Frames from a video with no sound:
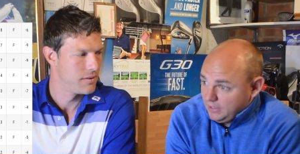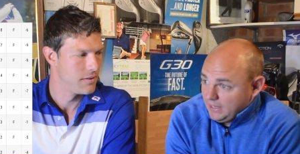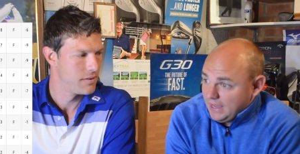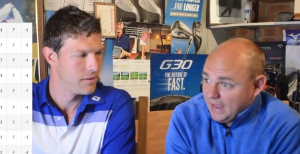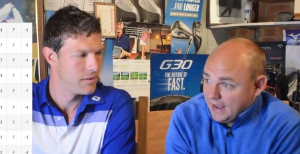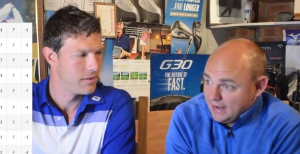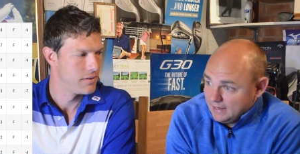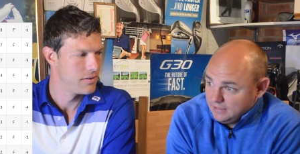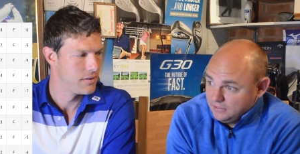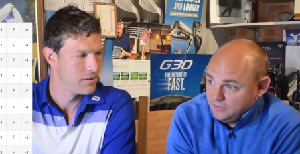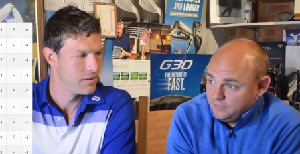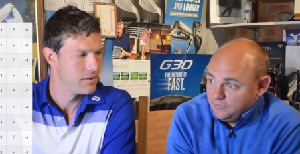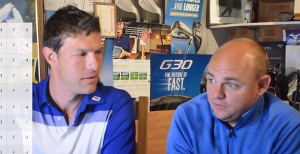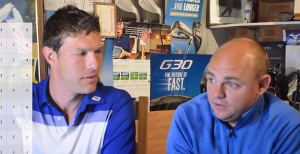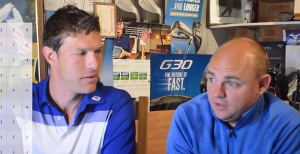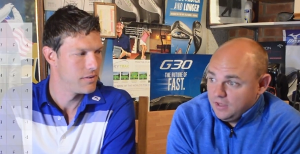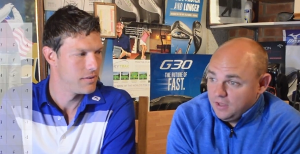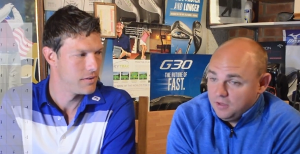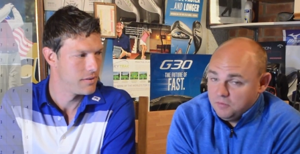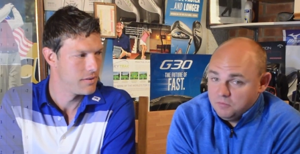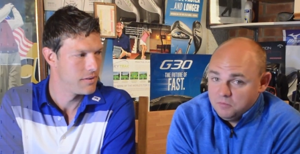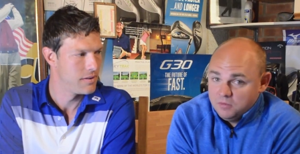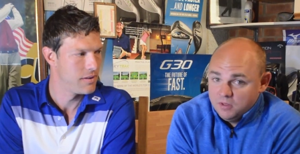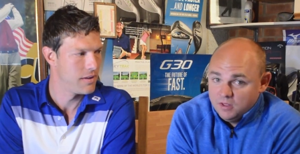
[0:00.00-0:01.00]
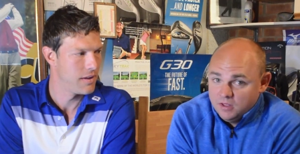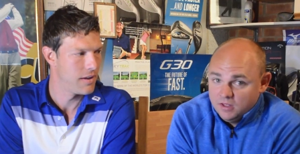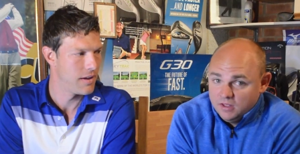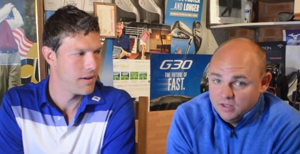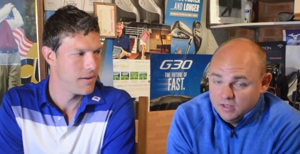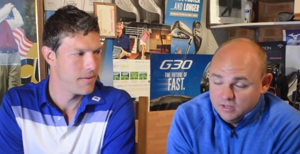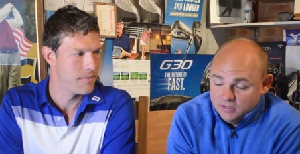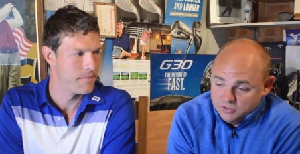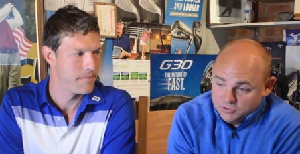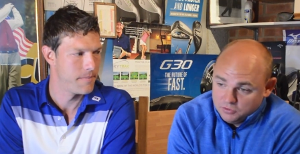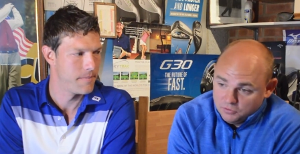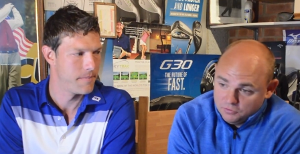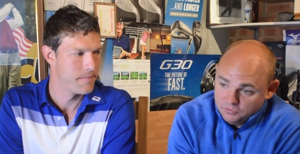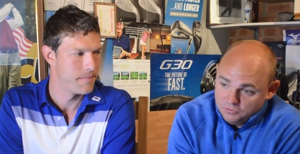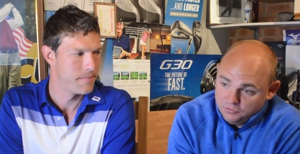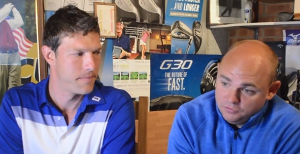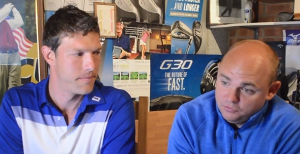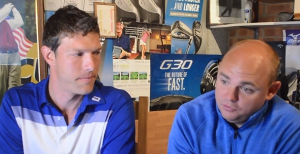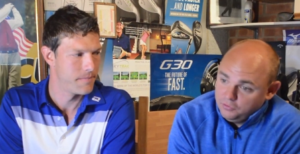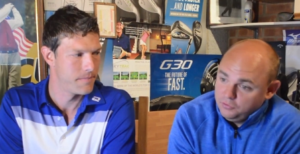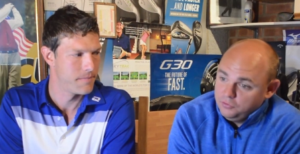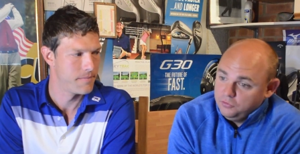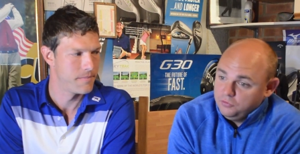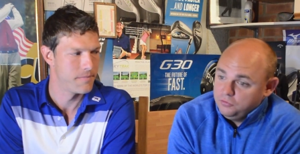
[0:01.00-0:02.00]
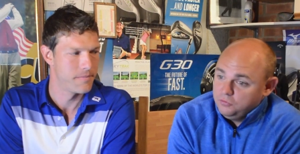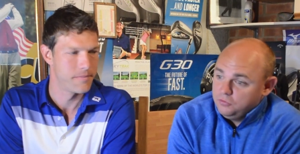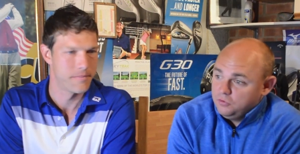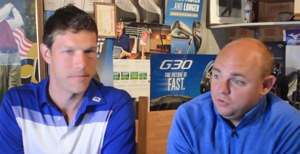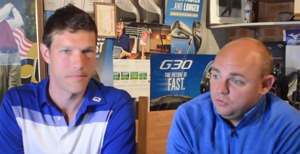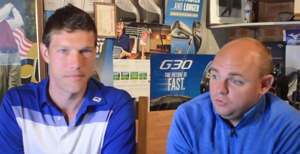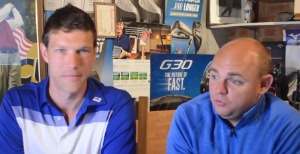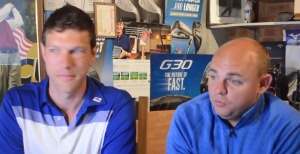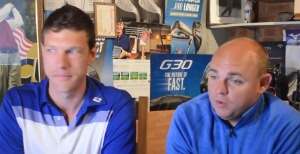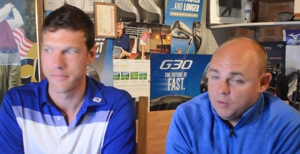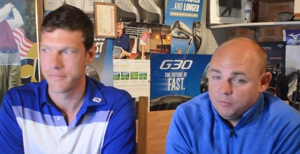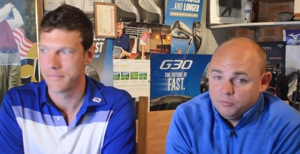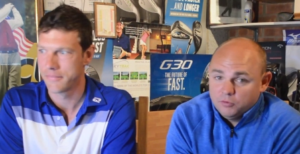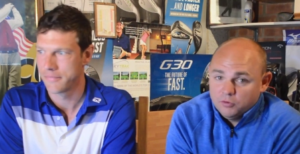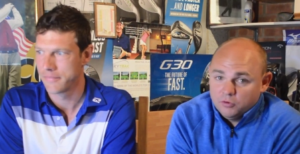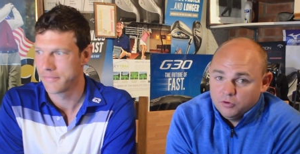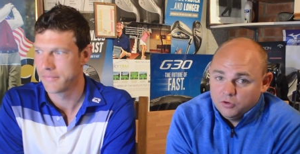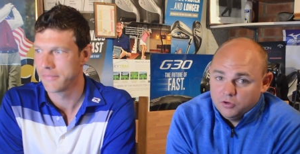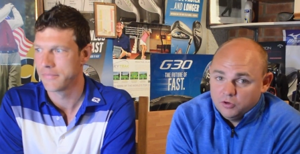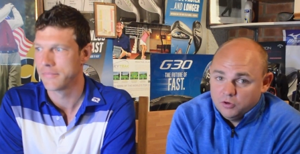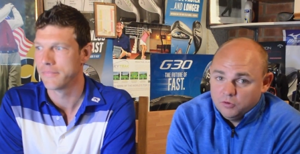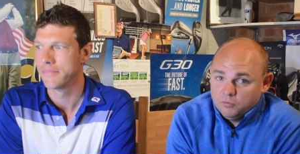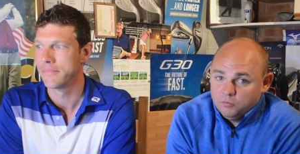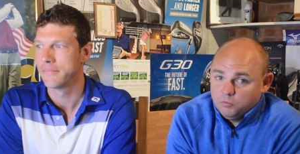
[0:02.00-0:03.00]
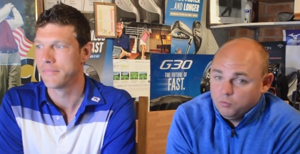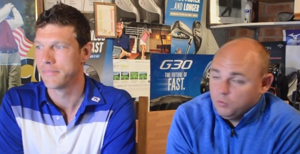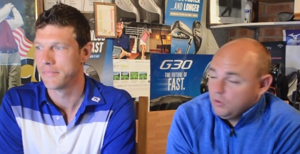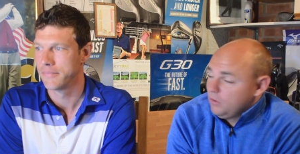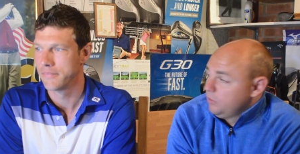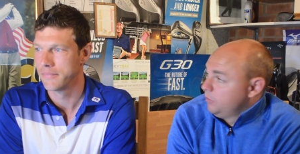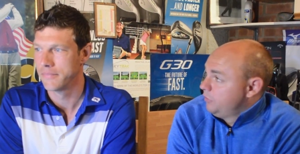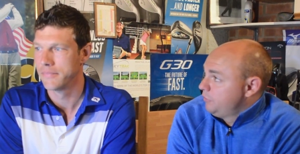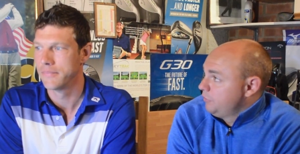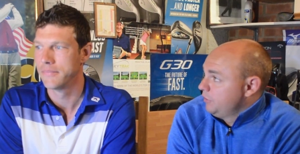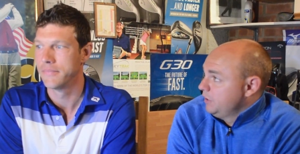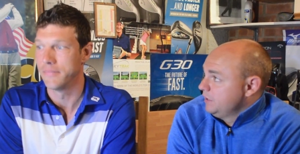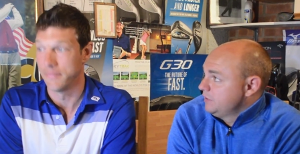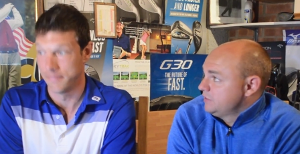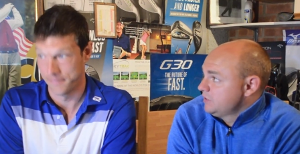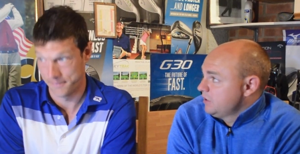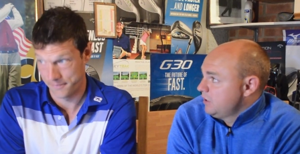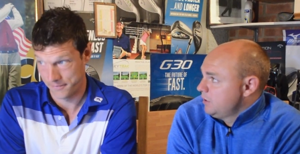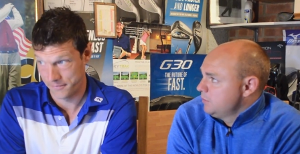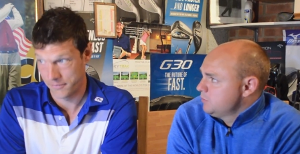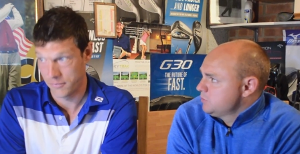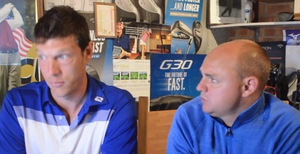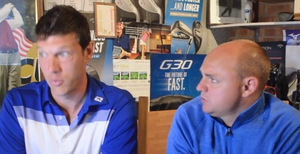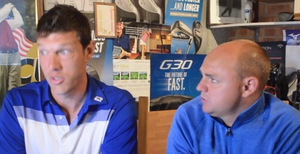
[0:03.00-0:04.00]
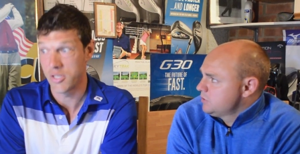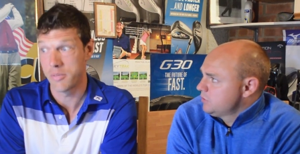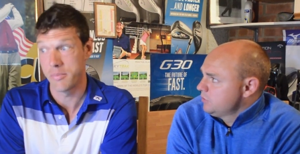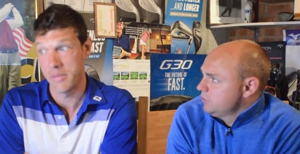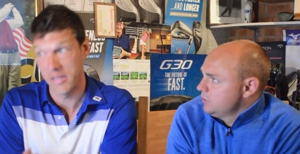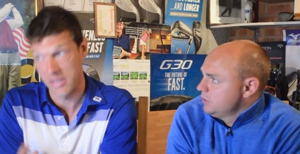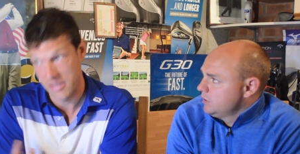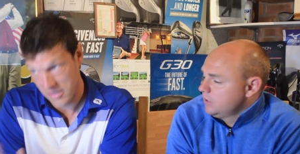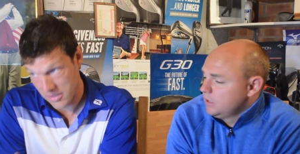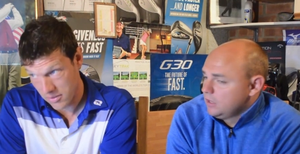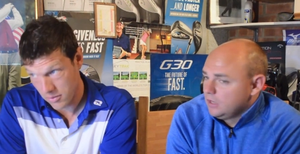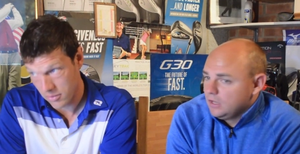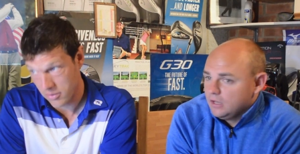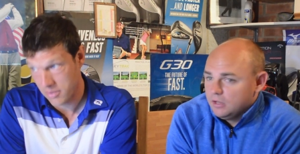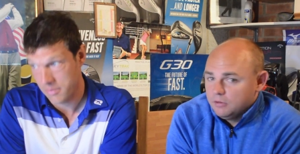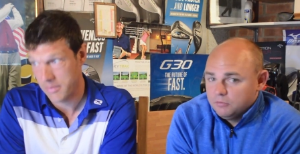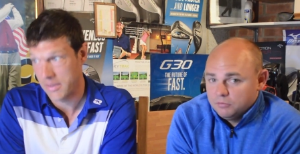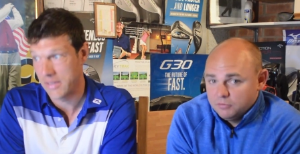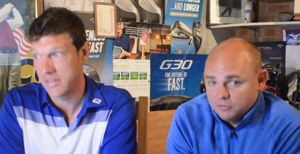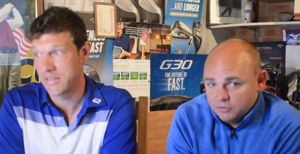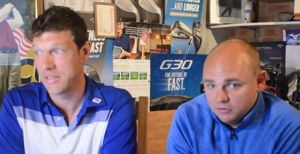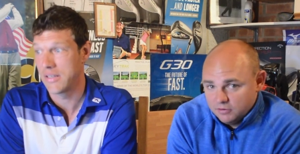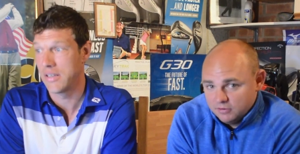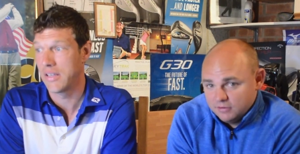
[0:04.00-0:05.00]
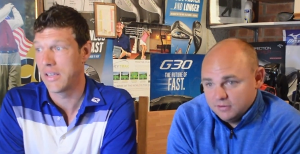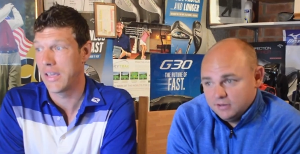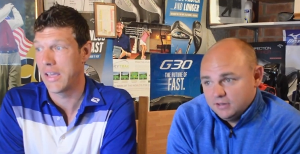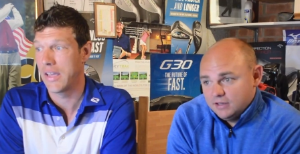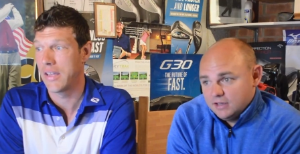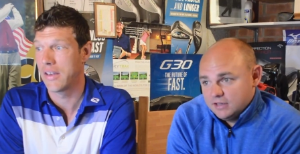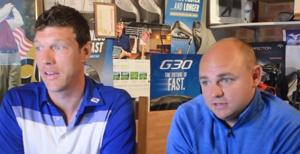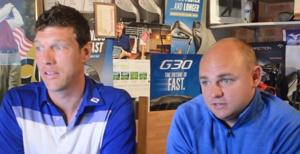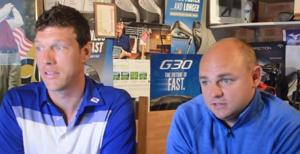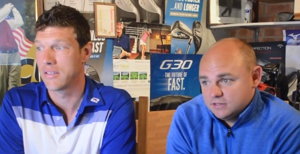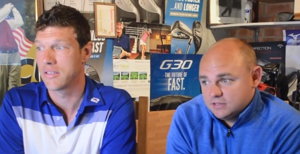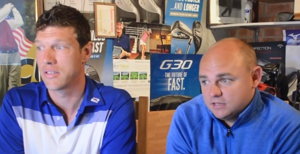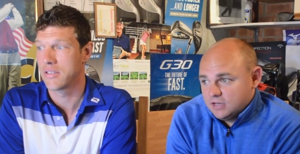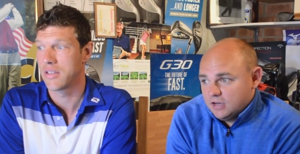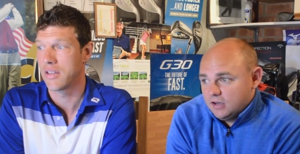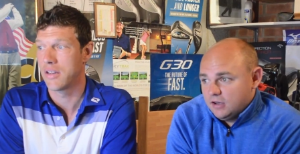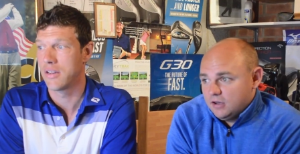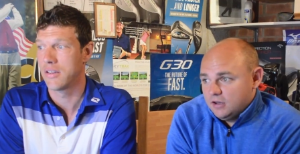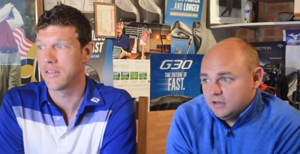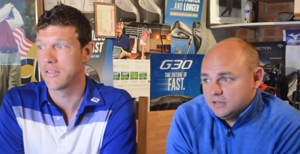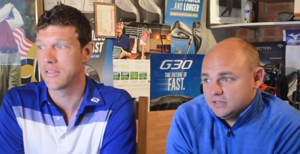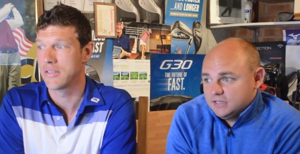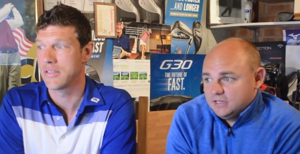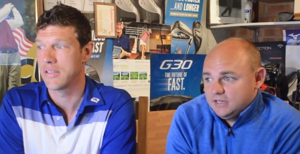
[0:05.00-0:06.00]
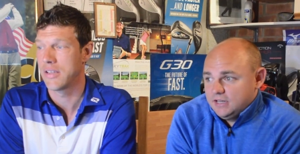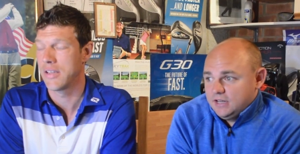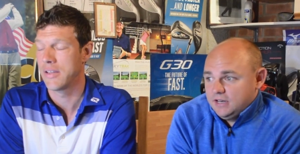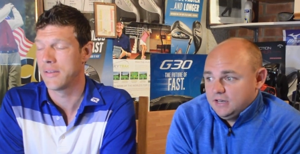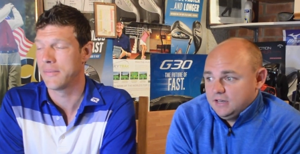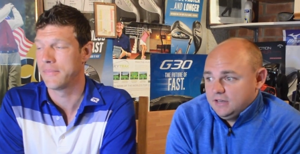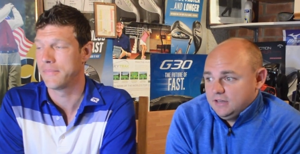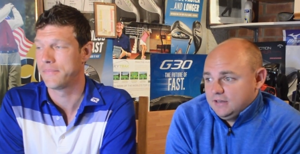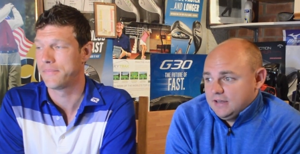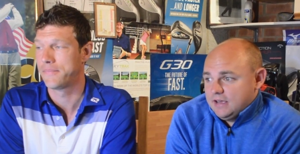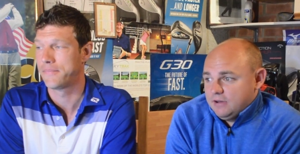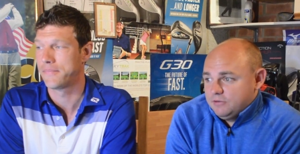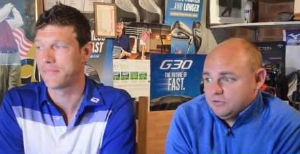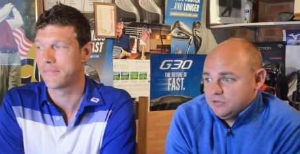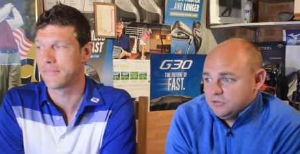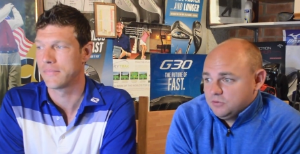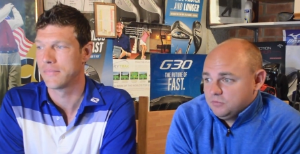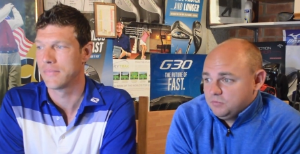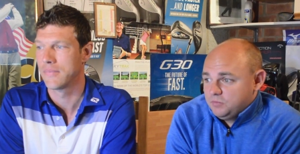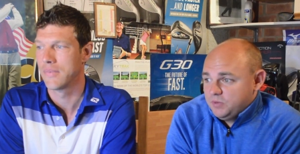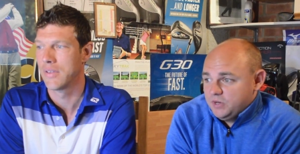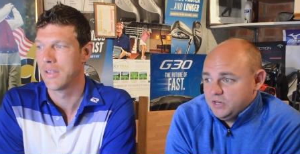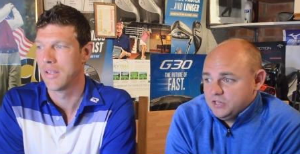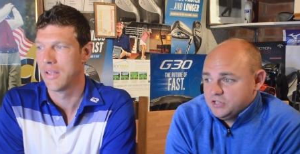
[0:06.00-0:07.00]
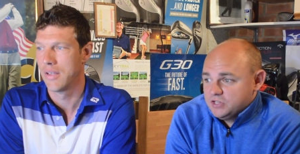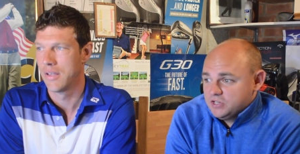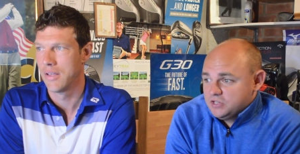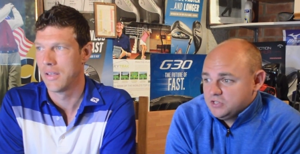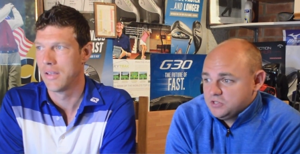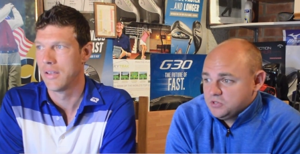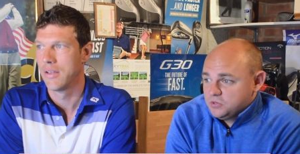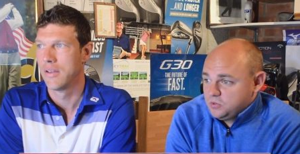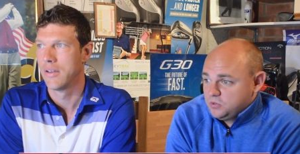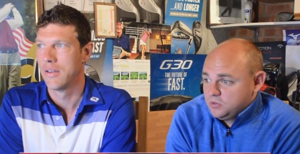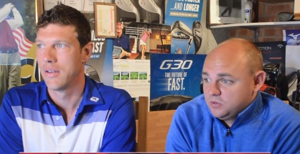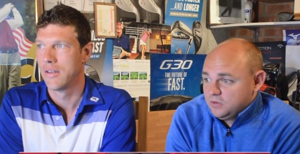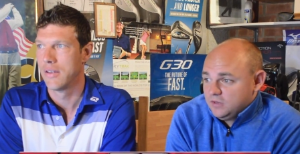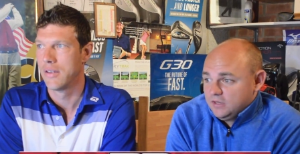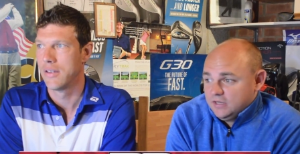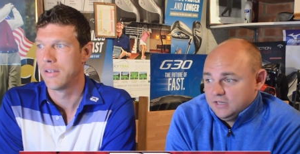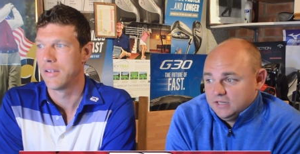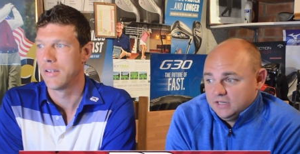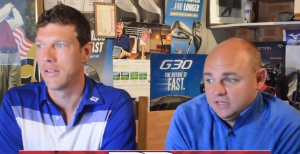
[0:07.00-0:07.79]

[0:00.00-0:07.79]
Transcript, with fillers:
Speaker 1: caddies for him. Yeah. He's gone through the web.com, won three times. Which means he's automatically getting Gets his starts, card and then yeah. now he's on PGA Tour.